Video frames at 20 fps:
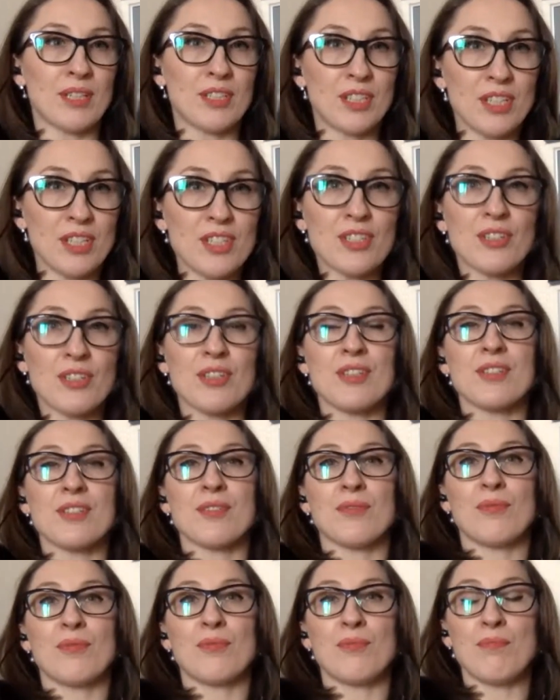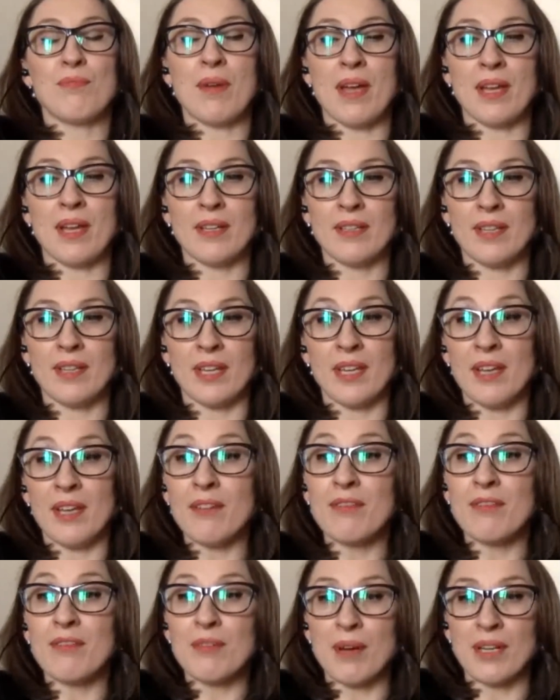teacher is a man, and
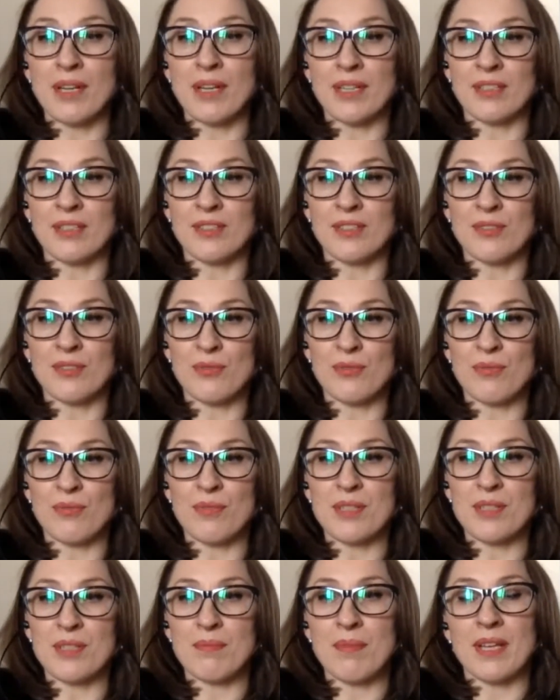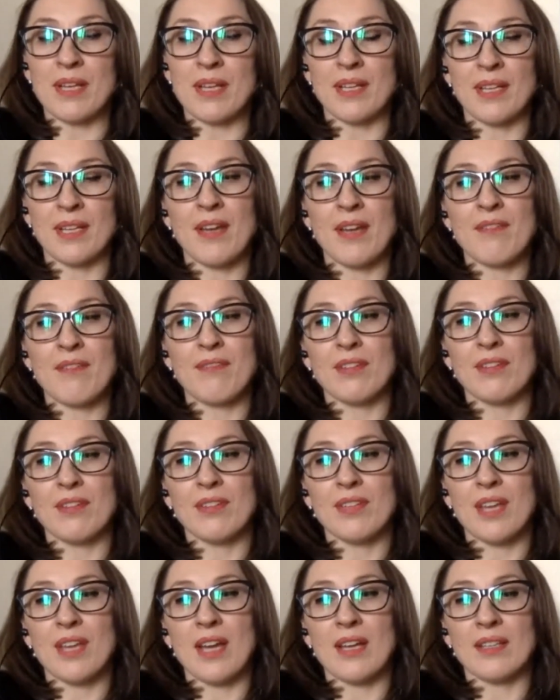everybody in the room is a man. And I
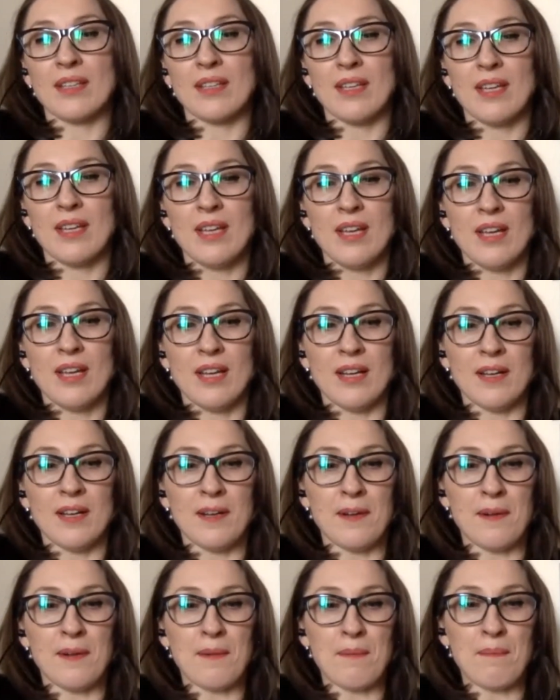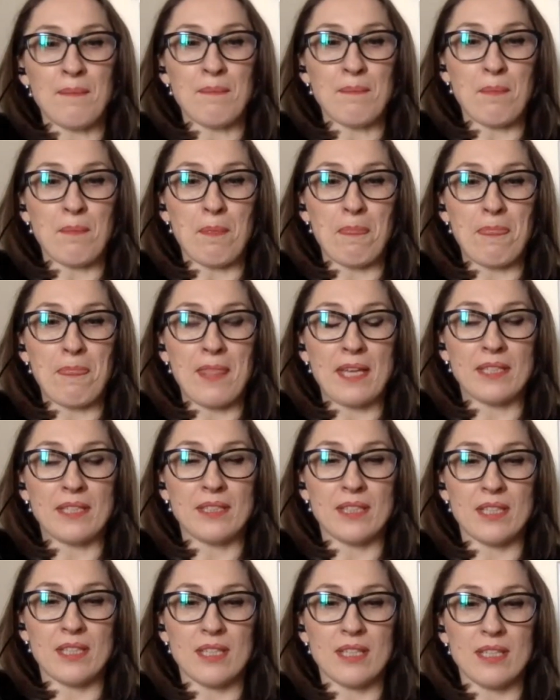feel that
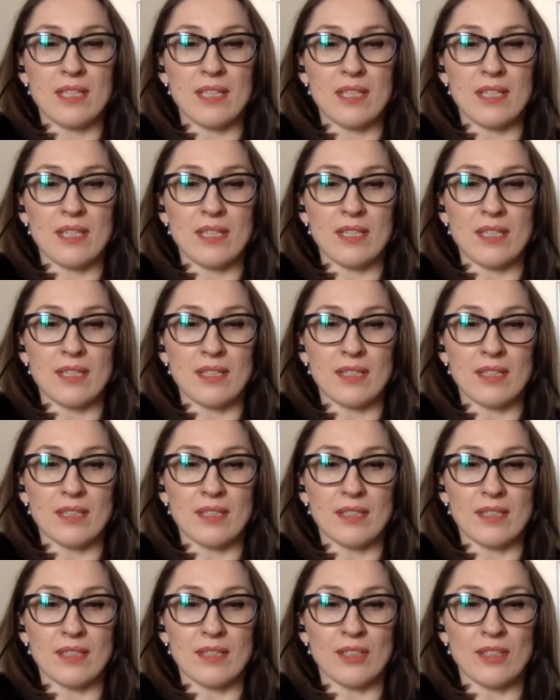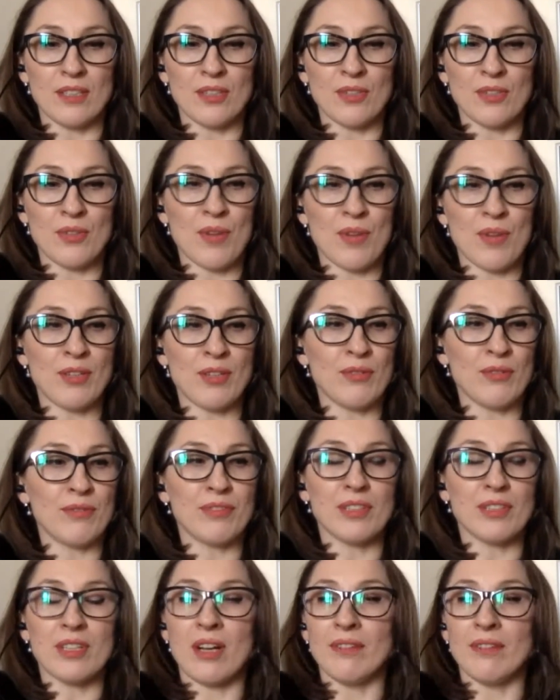I don't
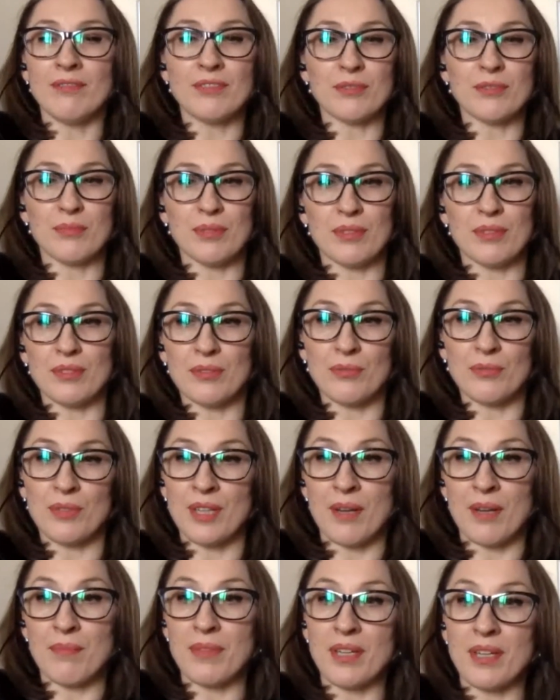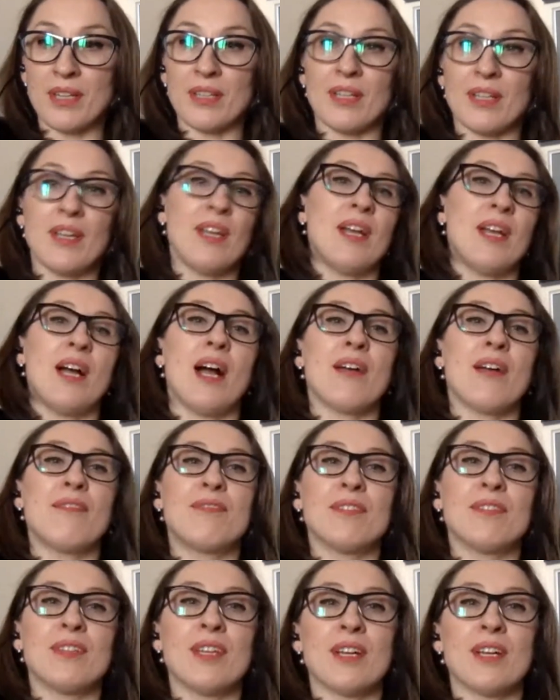feel comfortable when I'm there. I
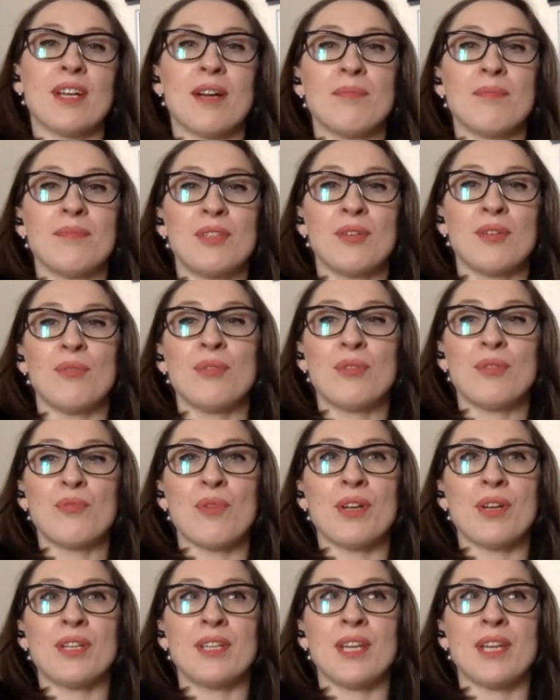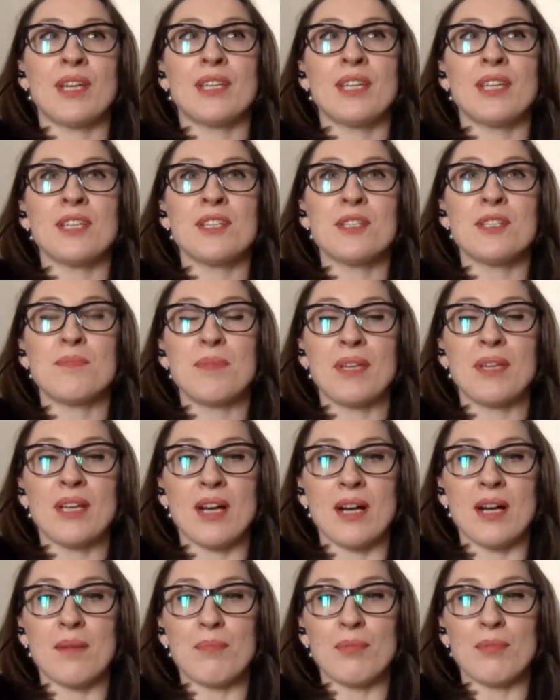feel like I'm the only one and I can't speak
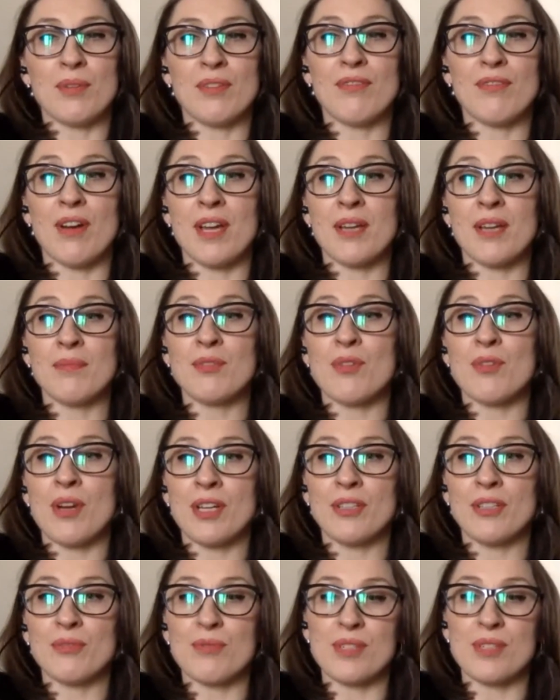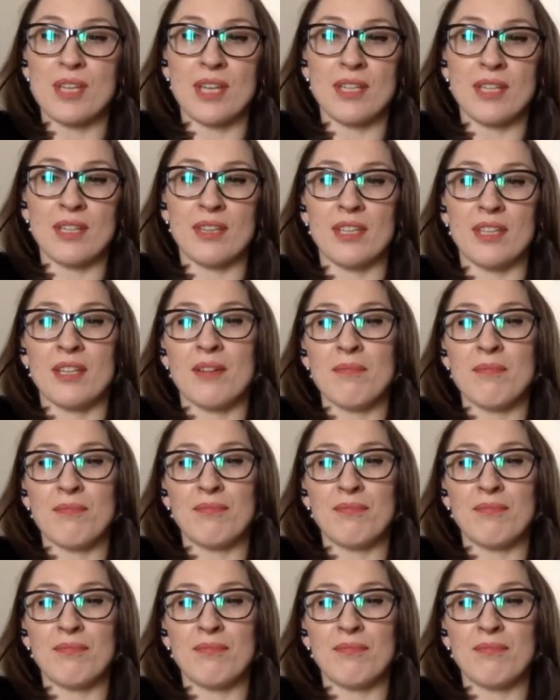up. Or if I am trying to say anything,